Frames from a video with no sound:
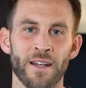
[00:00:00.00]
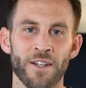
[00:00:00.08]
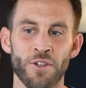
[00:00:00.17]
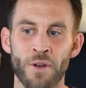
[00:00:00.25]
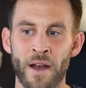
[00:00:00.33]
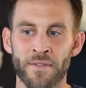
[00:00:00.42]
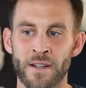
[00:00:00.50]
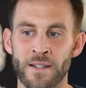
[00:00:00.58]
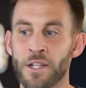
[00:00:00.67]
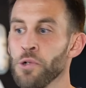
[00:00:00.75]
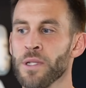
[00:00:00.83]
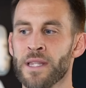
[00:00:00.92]
You have to
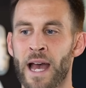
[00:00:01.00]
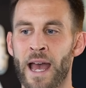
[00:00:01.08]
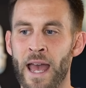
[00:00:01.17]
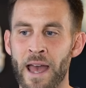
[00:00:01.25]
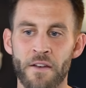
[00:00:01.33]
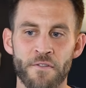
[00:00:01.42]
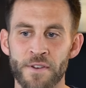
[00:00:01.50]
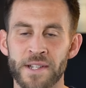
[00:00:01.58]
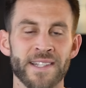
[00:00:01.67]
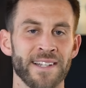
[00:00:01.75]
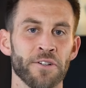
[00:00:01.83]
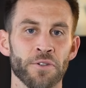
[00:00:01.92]
deal with that every
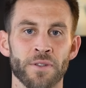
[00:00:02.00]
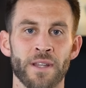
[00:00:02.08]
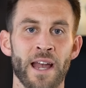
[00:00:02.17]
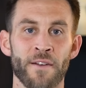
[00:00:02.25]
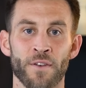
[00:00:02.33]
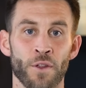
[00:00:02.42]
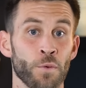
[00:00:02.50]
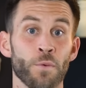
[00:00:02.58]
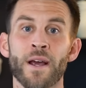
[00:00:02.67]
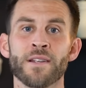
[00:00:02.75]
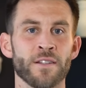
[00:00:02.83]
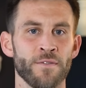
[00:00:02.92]
single day for the
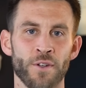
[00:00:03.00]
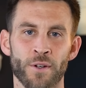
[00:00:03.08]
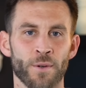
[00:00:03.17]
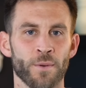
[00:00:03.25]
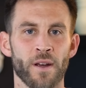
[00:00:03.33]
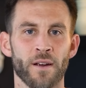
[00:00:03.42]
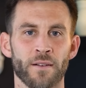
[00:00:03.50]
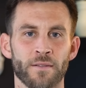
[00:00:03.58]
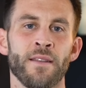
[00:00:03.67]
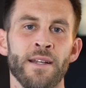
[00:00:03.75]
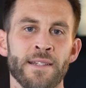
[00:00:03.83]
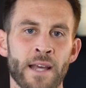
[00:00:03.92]
rest of your career.
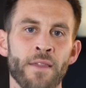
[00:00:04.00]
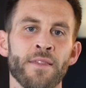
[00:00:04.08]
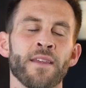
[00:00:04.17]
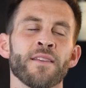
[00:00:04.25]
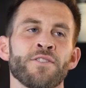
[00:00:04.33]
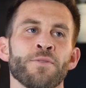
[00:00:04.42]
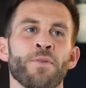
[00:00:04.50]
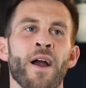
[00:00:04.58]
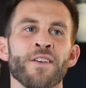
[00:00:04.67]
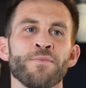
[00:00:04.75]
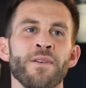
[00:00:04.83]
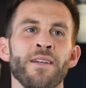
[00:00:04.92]
The 10th thing that
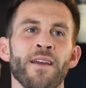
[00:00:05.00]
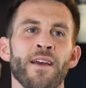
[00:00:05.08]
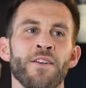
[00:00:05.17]
surprised me